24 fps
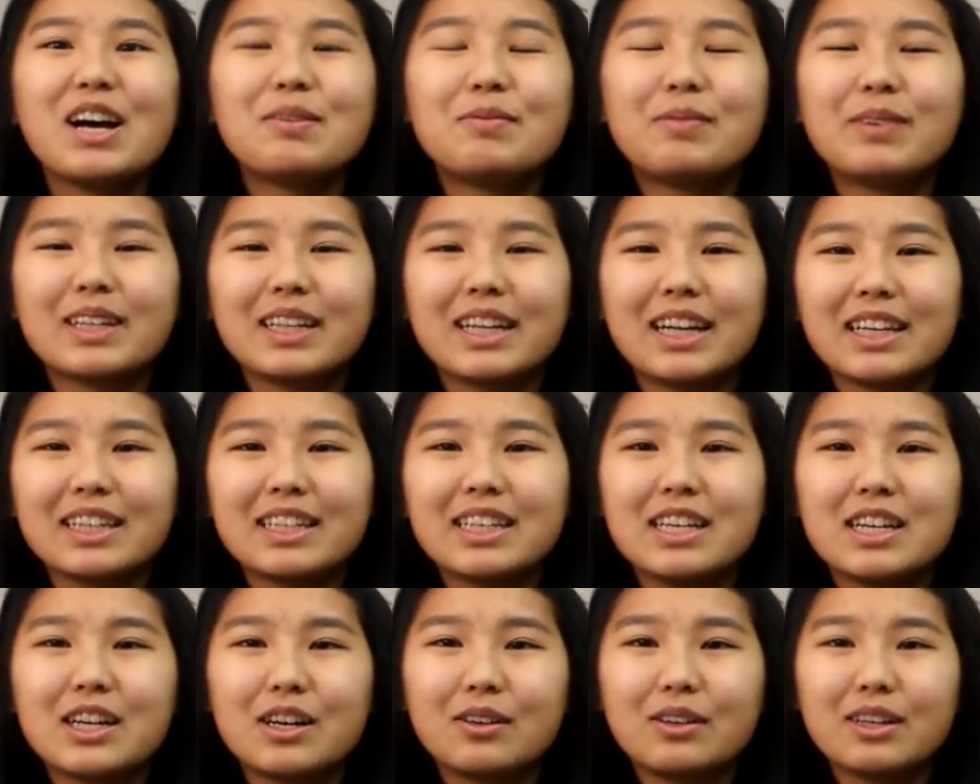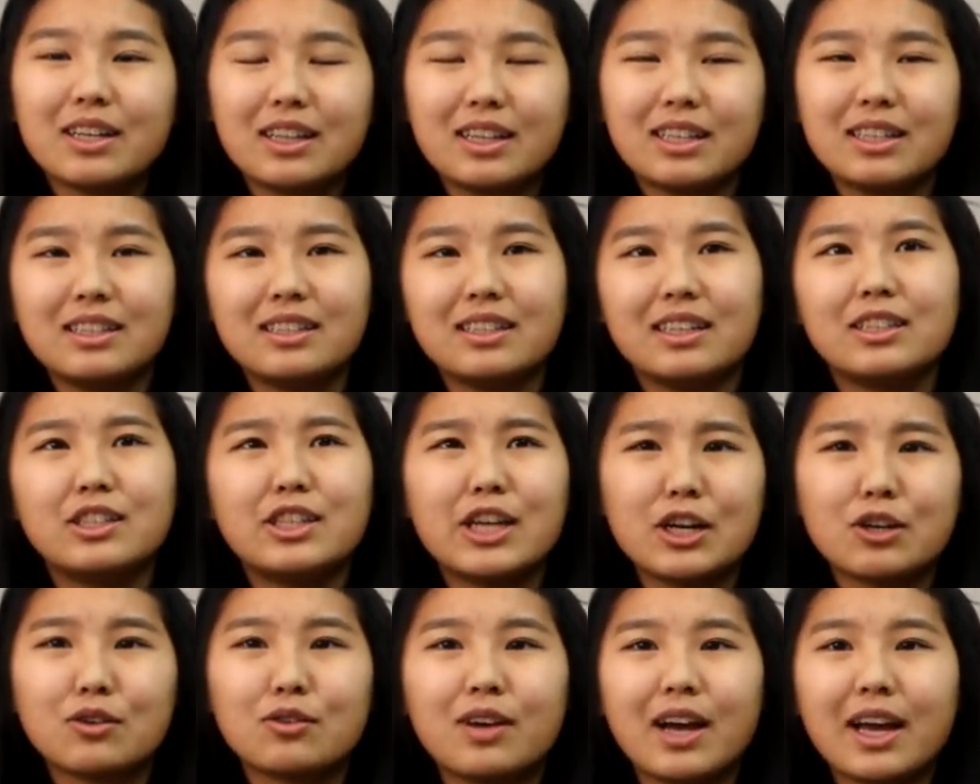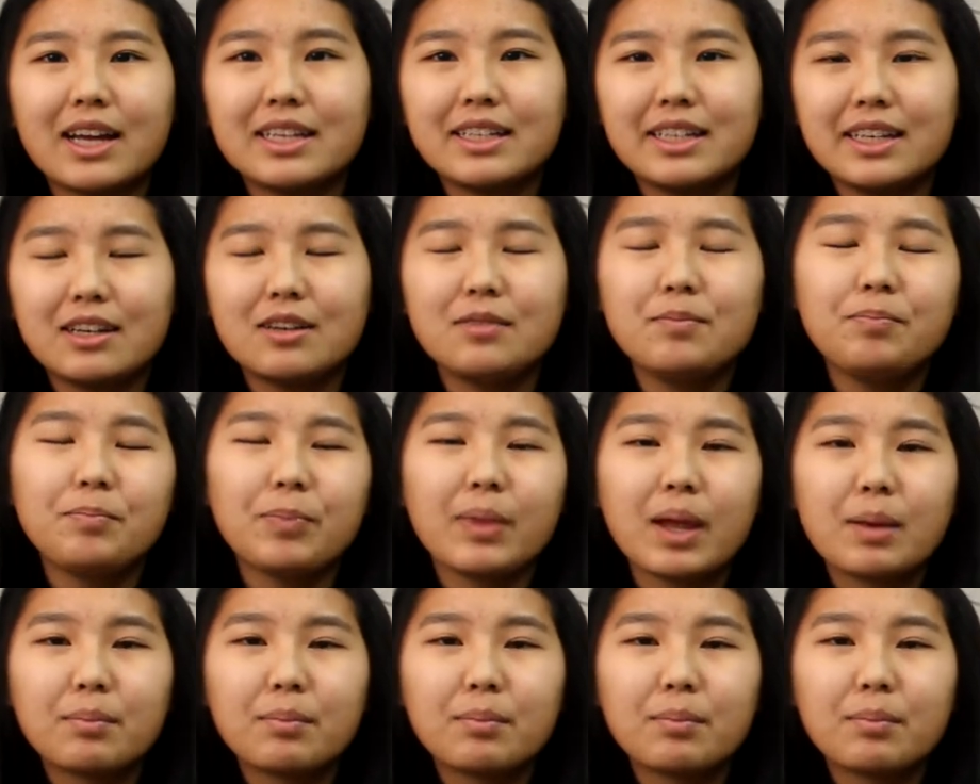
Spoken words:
but this is a general idea.